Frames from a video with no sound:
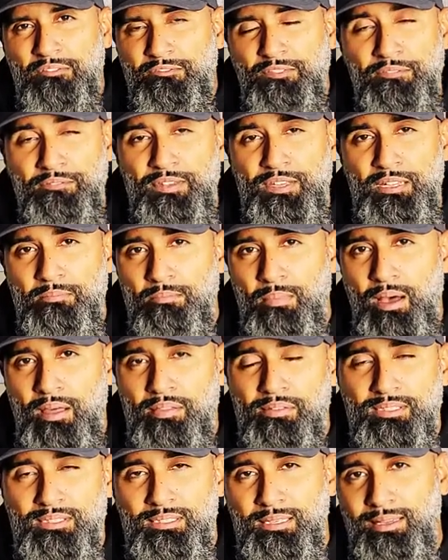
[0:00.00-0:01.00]
15
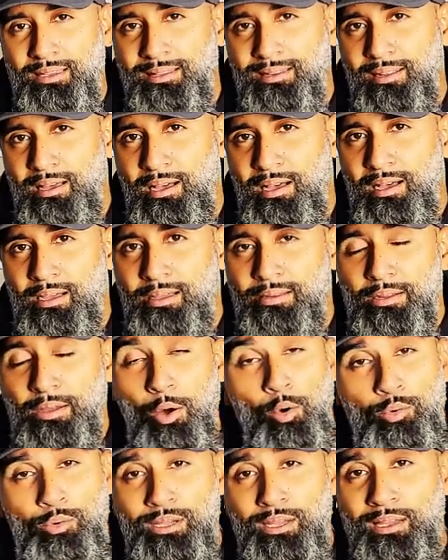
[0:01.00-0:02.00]
months in, uh, in
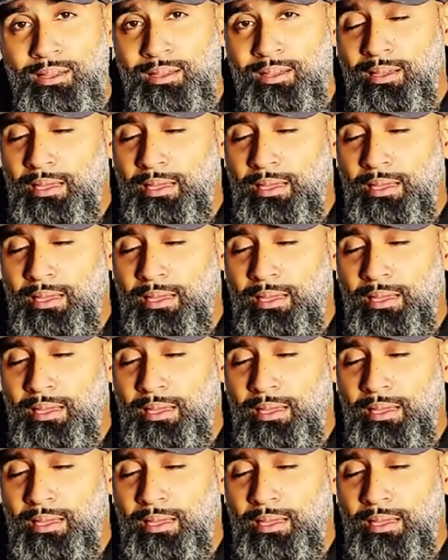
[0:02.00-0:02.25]
oak.